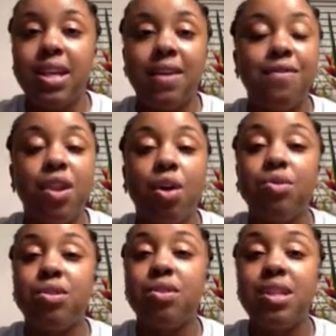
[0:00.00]
If
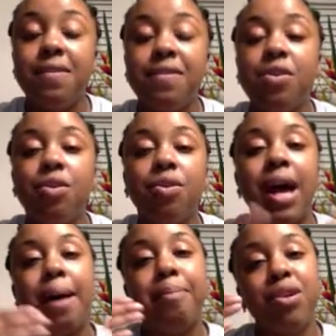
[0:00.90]
notes are difficult,
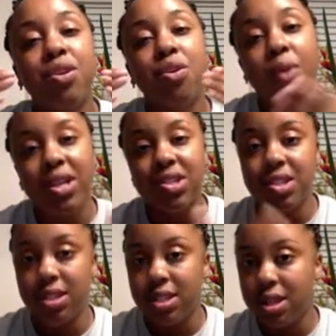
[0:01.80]
I put
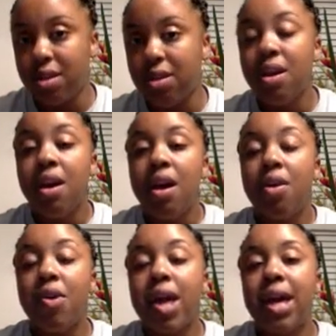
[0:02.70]
questions here,
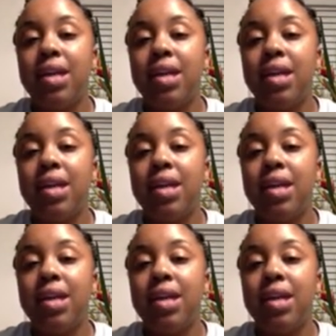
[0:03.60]
okay?